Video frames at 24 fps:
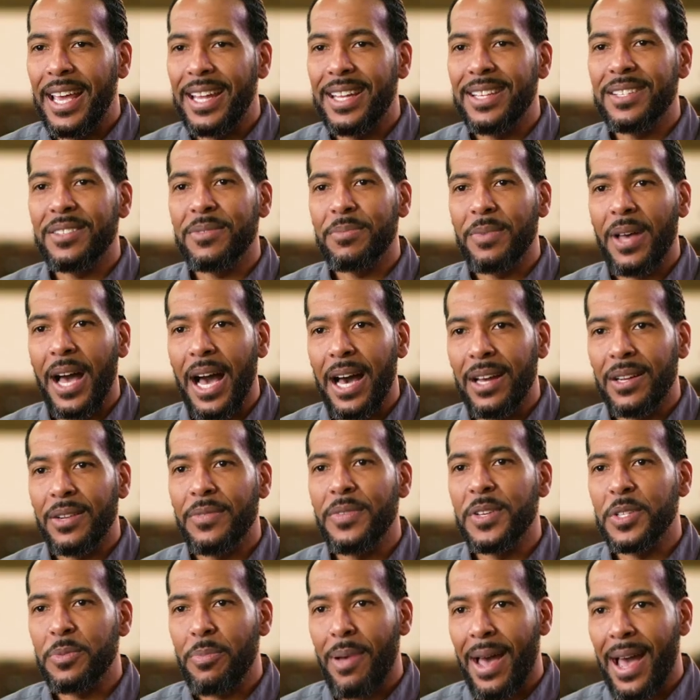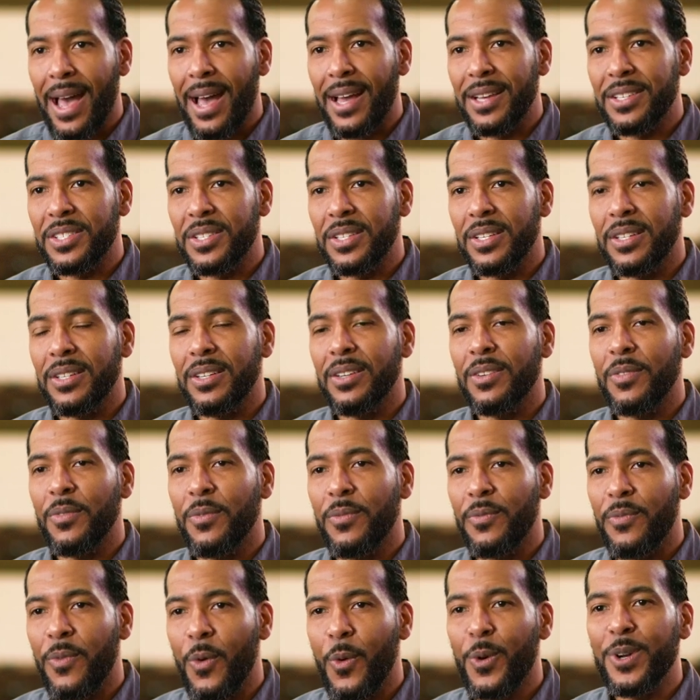It is out of his passion
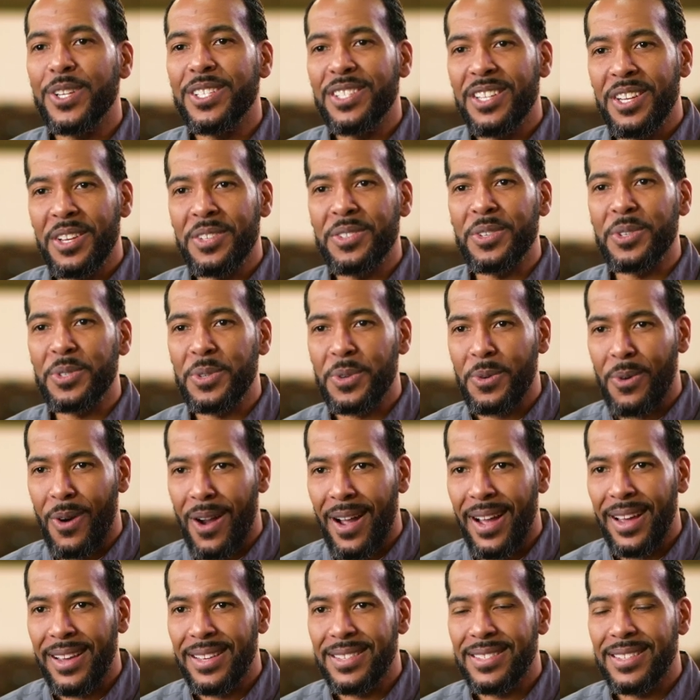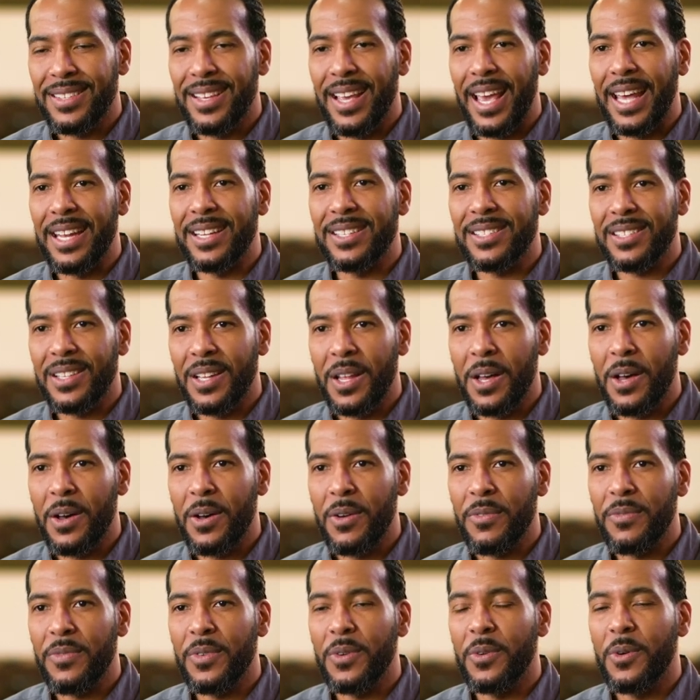for Jesus Christ and his
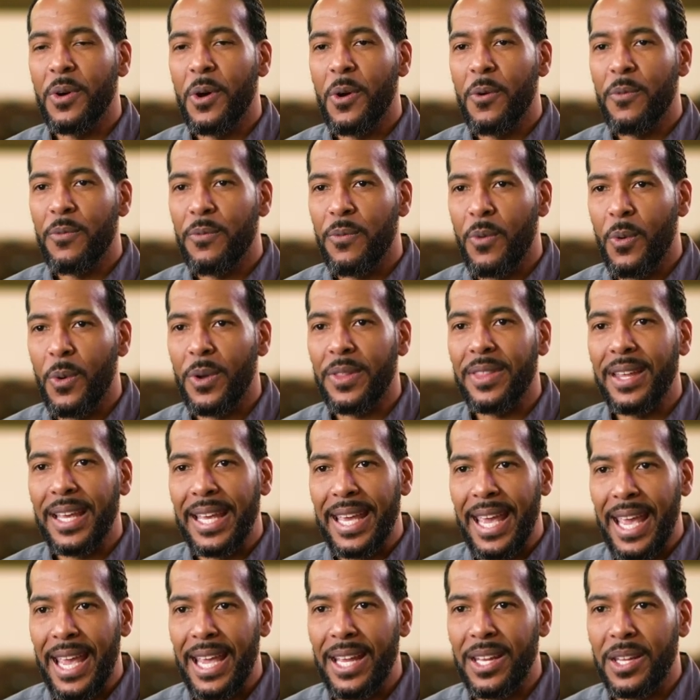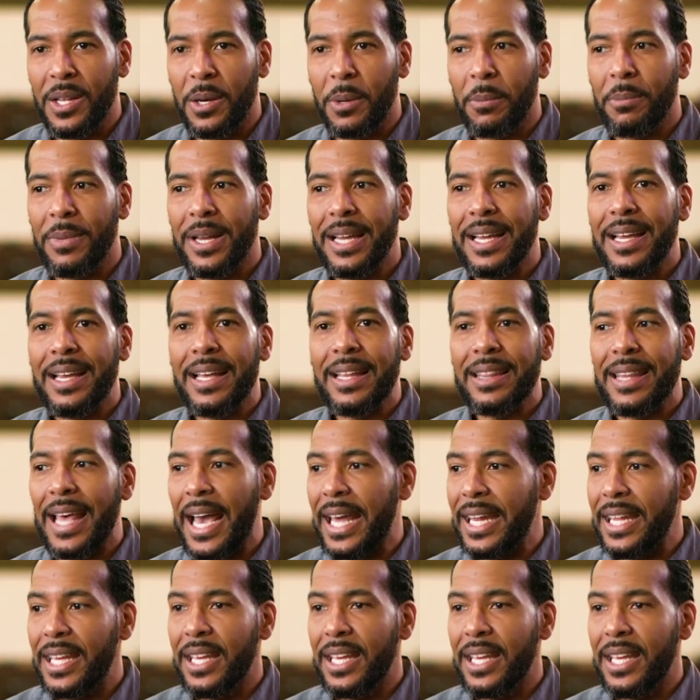love for the kingdom that